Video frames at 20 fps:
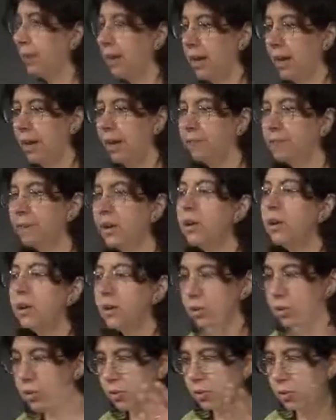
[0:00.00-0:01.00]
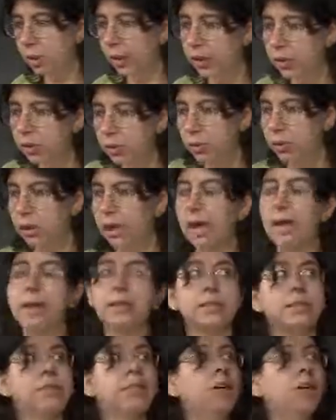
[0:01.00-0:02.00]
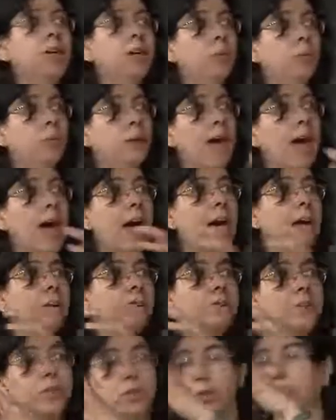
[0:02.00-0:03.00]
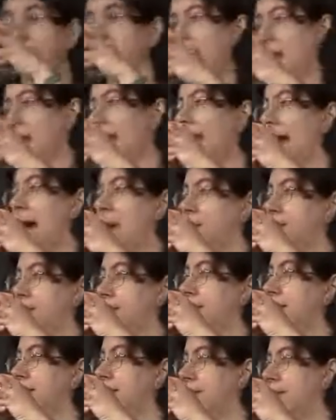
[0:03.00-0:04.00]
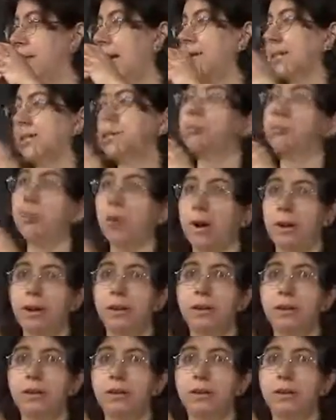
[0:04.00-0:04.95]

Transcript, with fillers: Okay? So in the L2 case, we have a circular Gaussian, that's the prior.